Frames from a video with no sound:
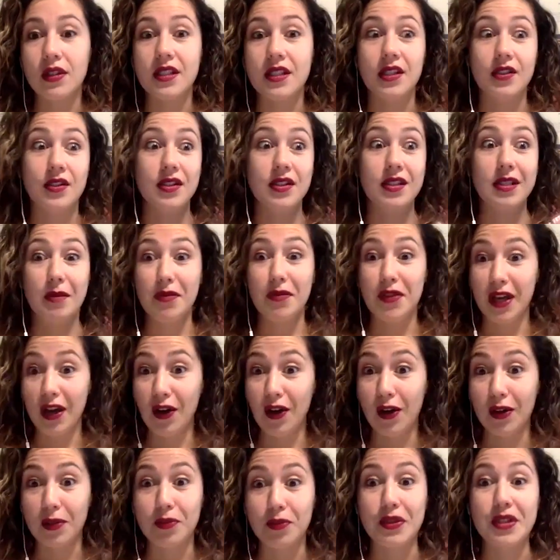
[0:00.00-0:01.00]
There's something
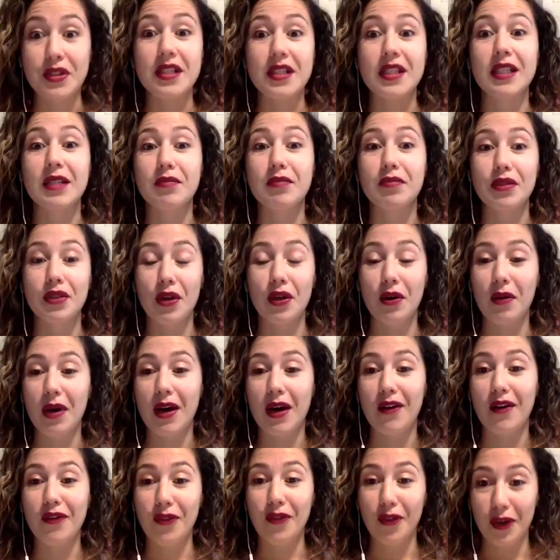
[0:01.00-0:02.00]
called Brazilian
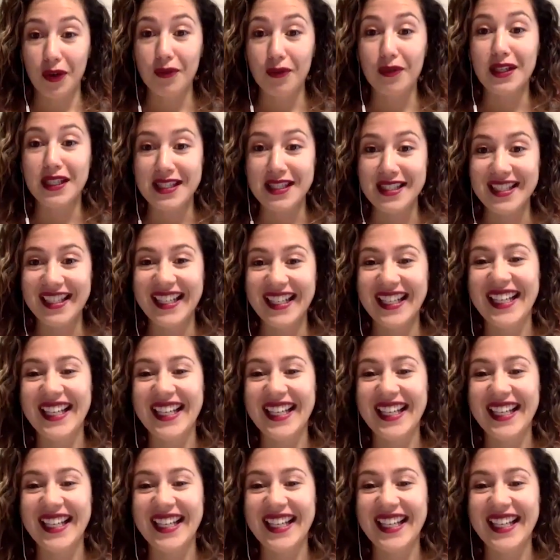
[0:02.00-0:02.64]
blowout for a reason,